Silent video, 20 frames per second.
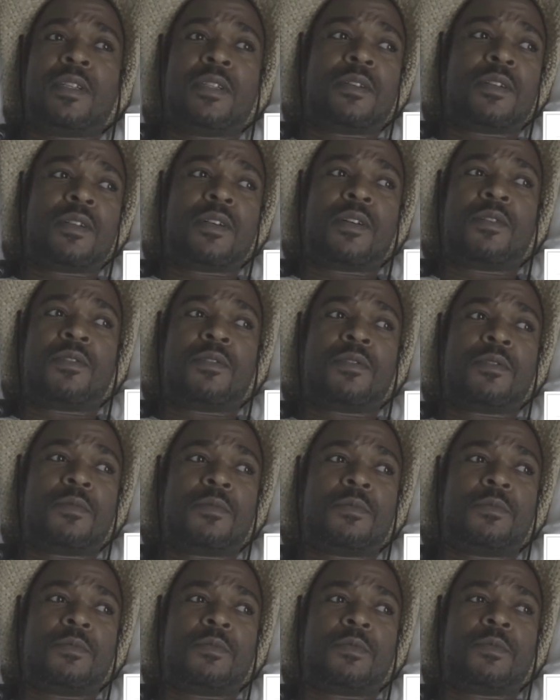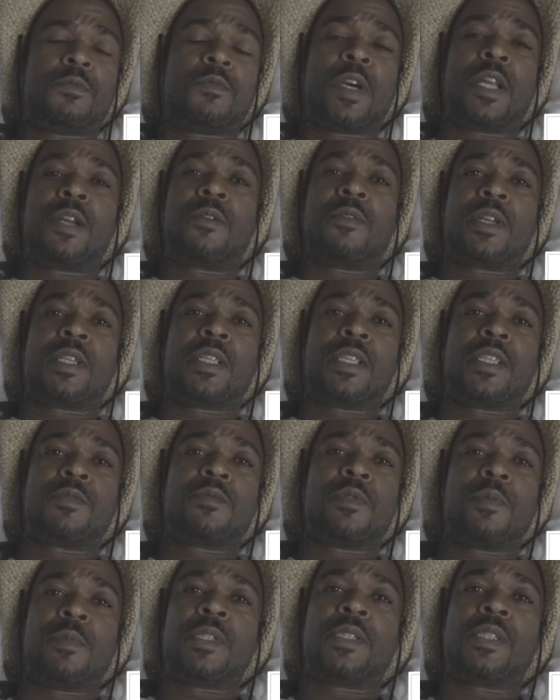you know, the whole rhetoric these
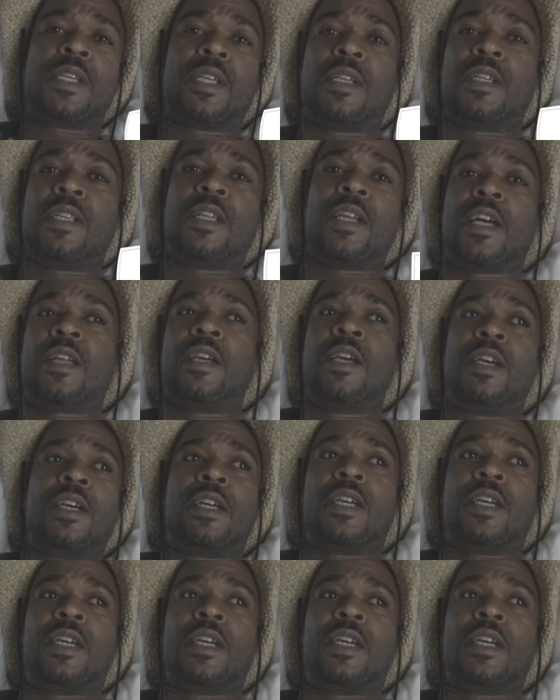women say today